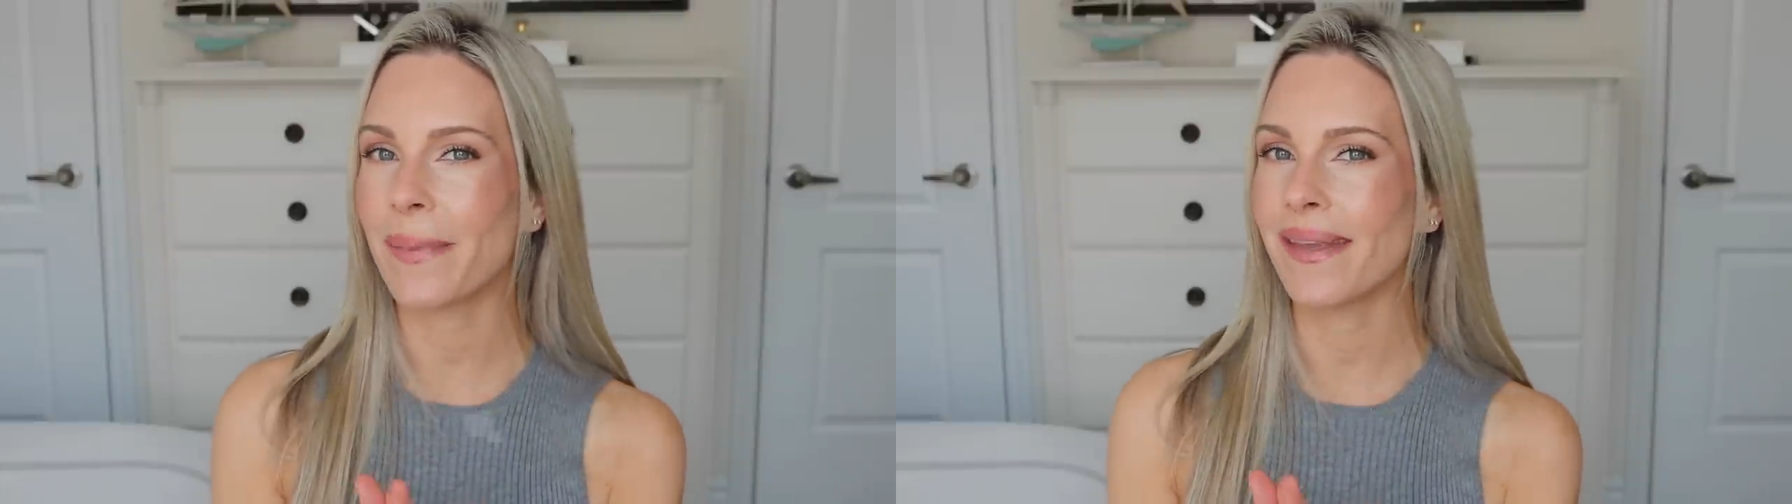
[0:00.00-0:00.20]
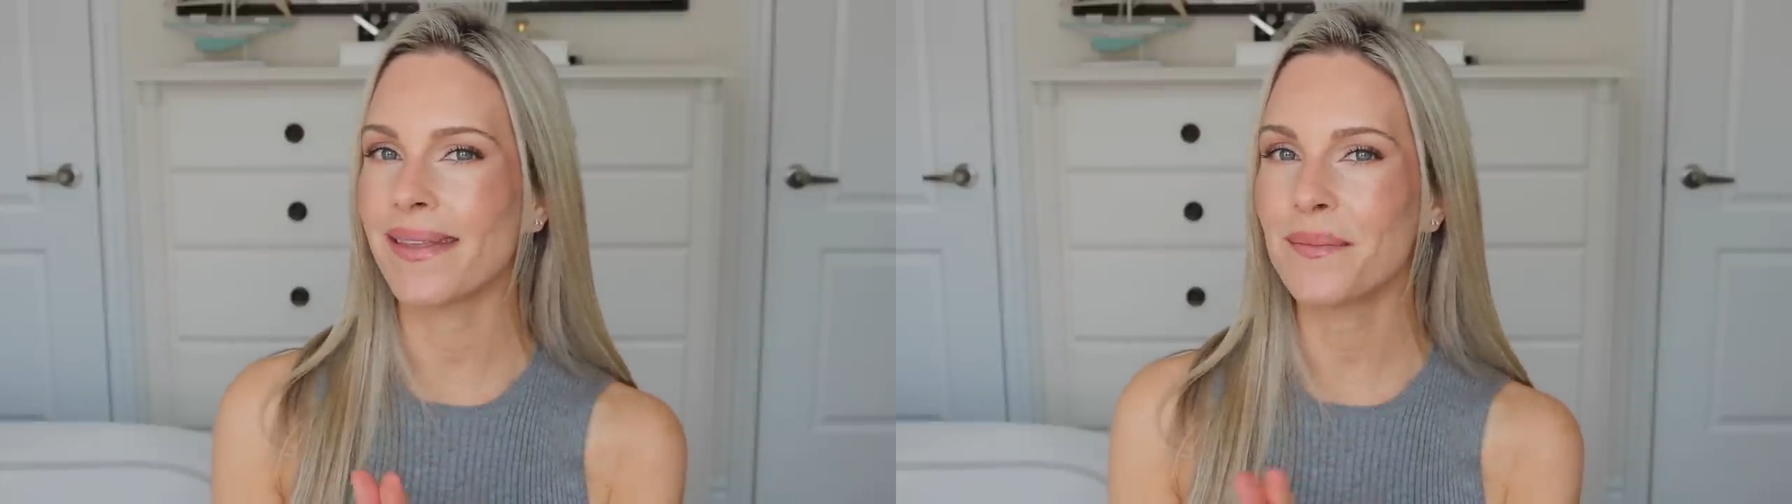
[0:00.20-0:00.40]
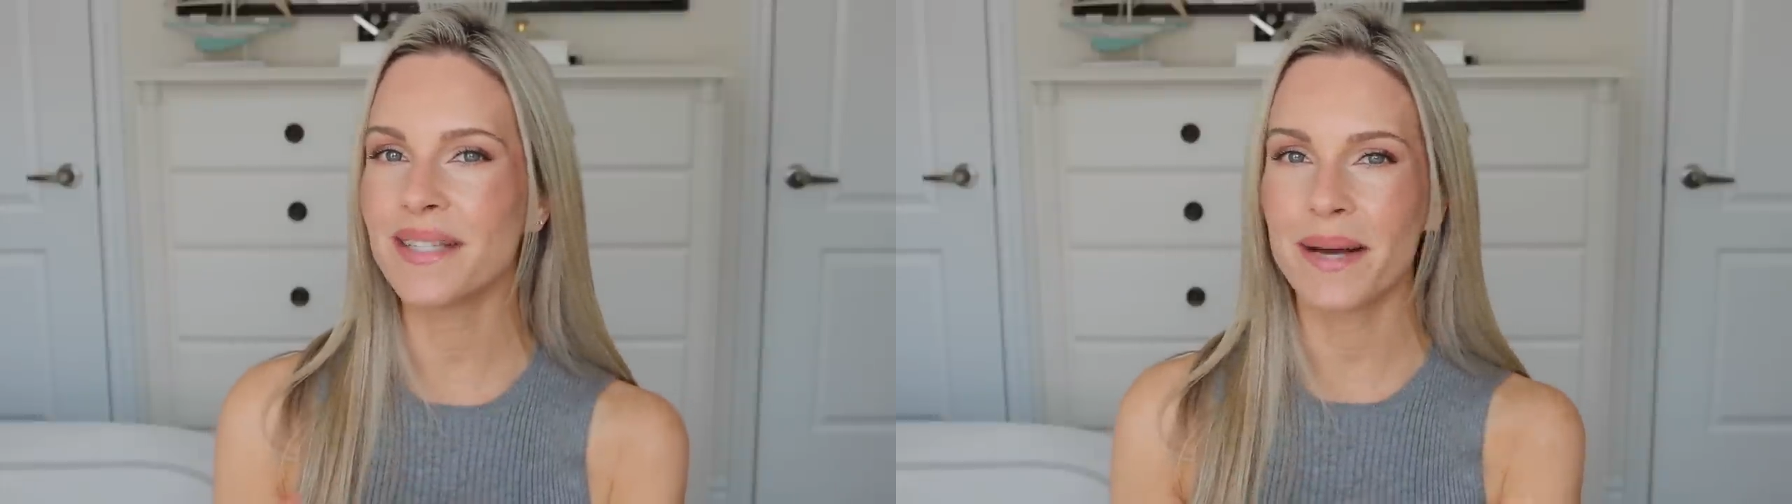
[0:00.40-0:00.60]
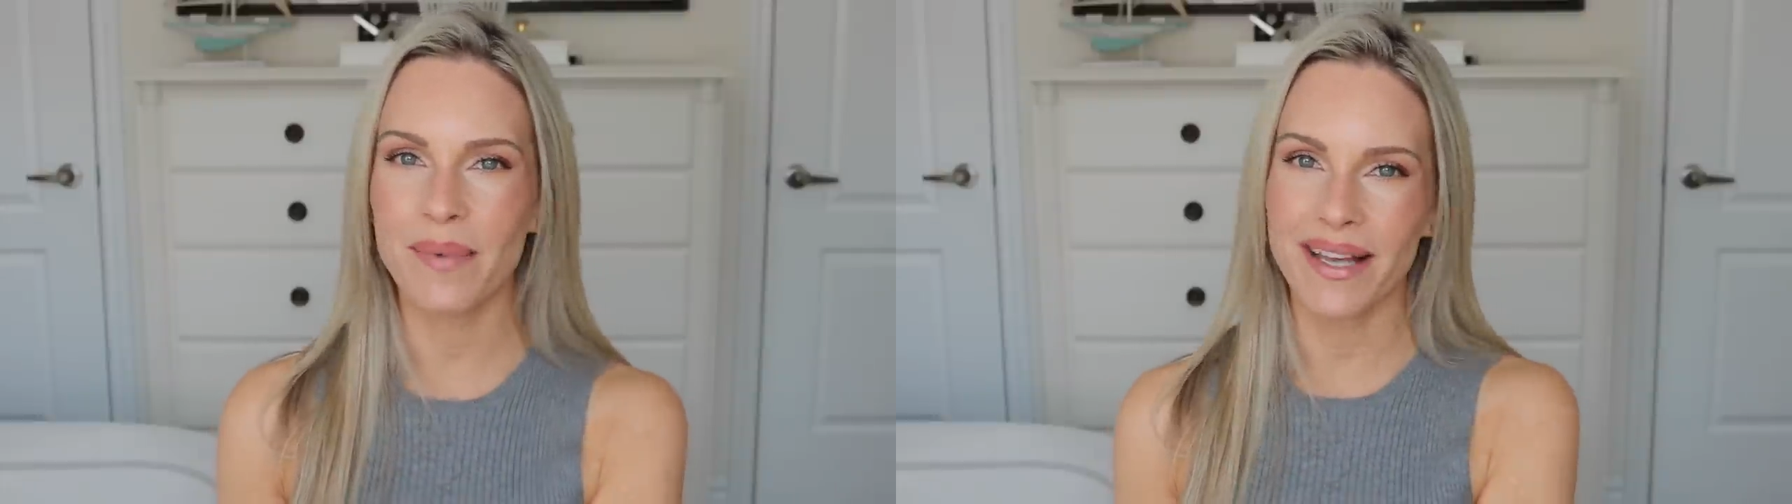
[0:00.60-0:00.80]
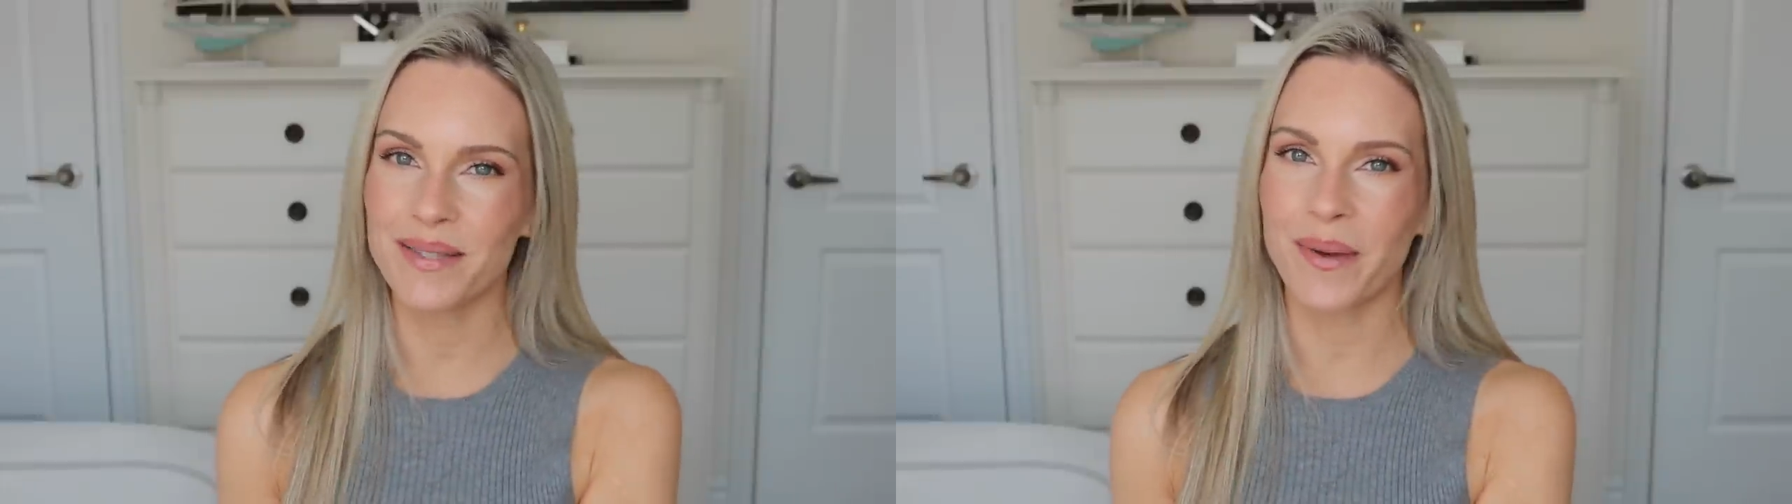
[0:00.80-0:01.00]
big thumbs up
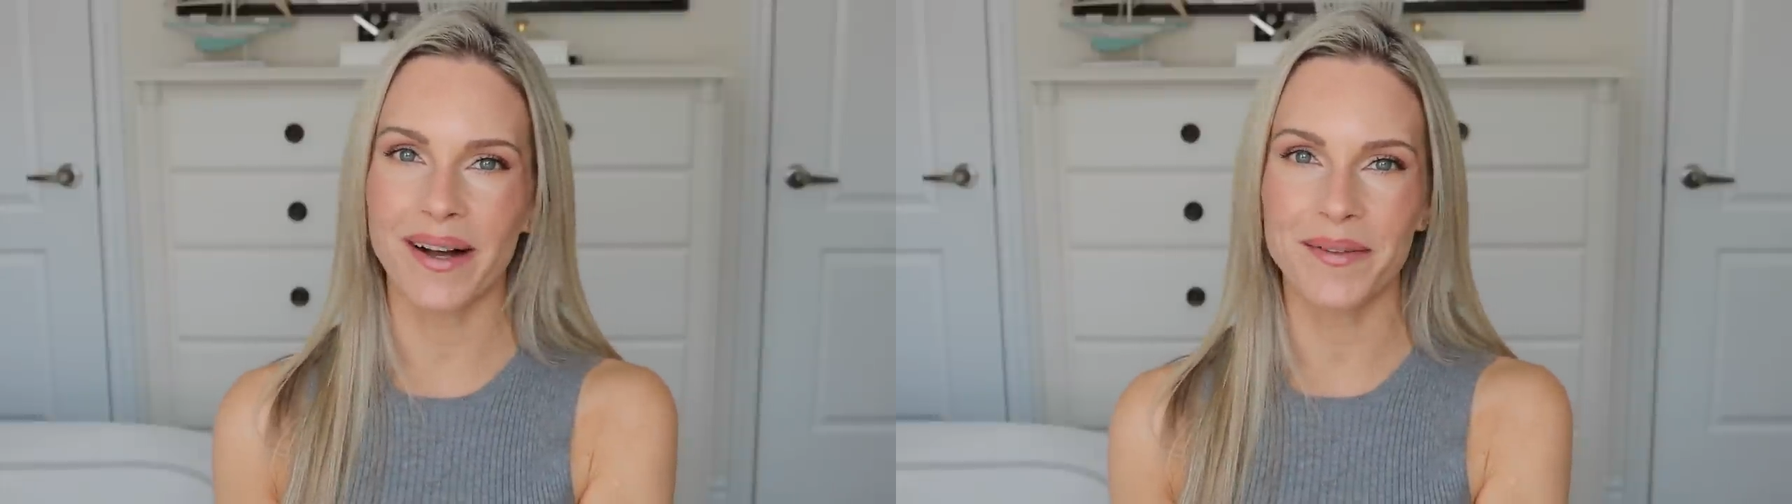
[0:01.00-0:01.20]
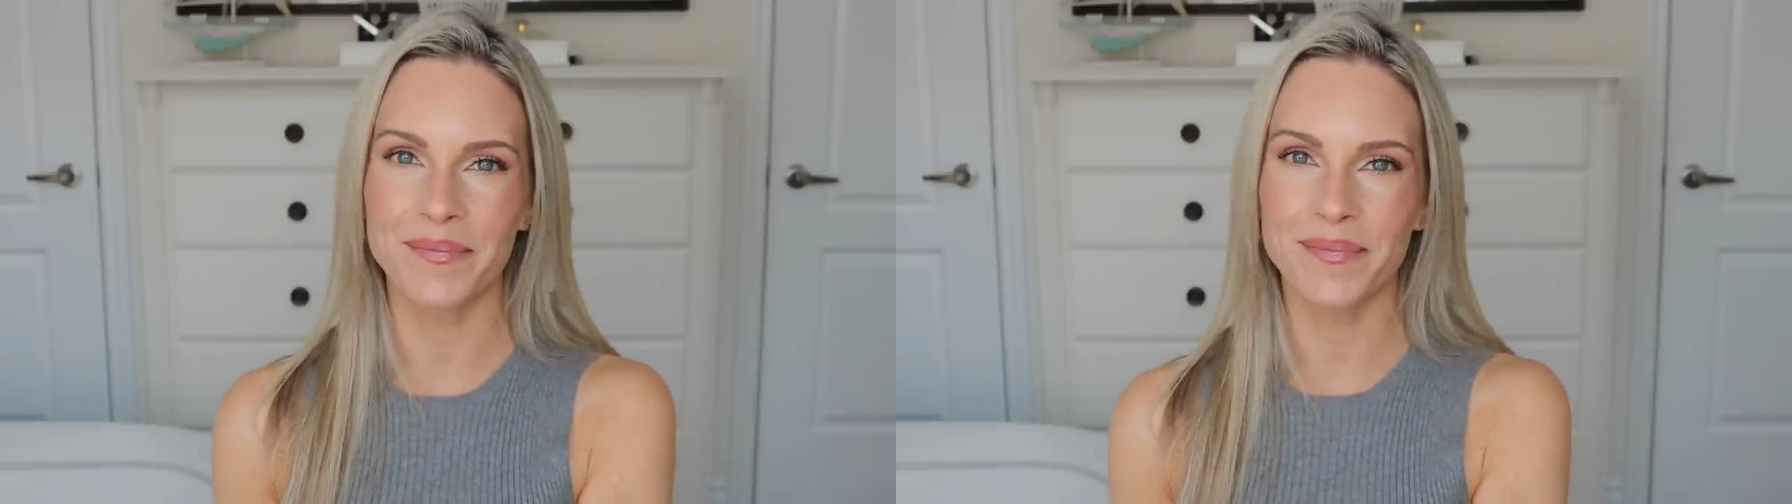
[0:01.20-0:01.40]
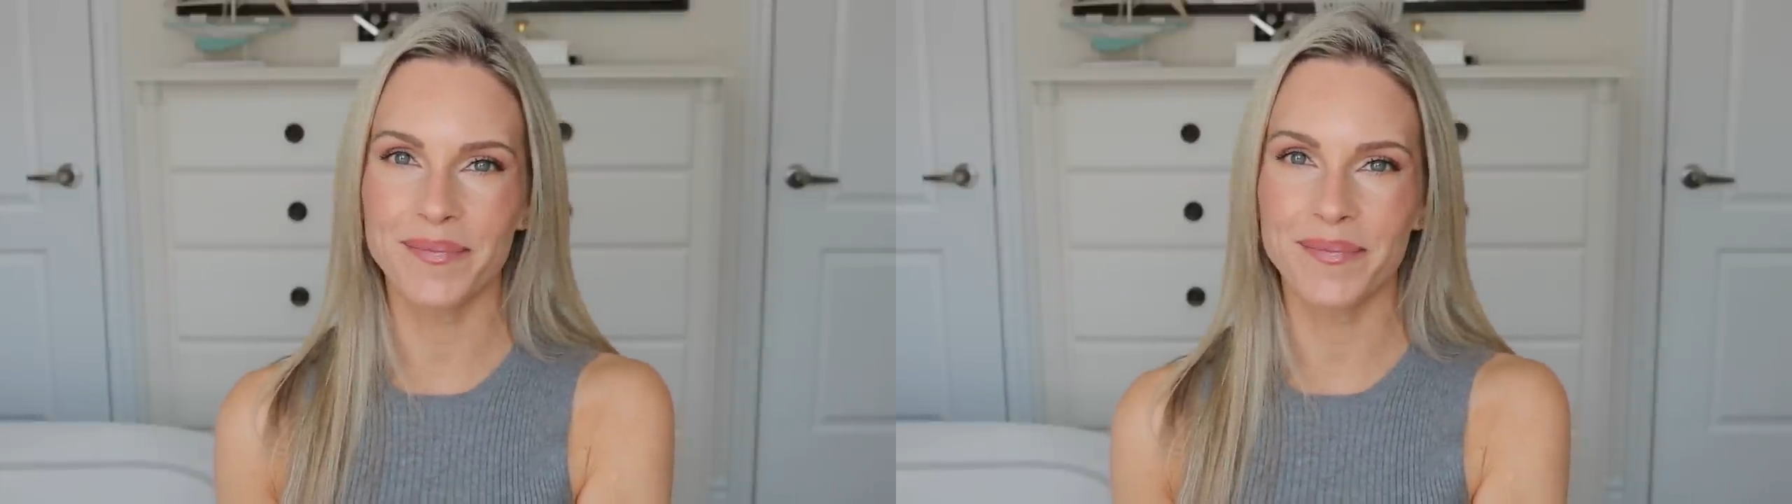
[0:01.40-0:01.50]
as well.